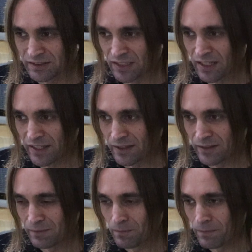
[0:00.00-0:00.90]
delayed,
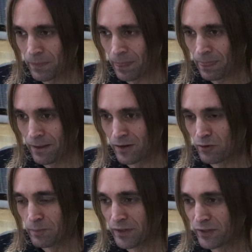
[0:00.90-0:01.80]

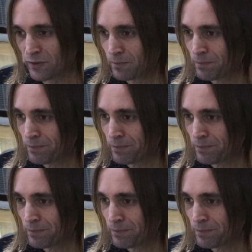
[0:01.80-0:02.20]
repeated.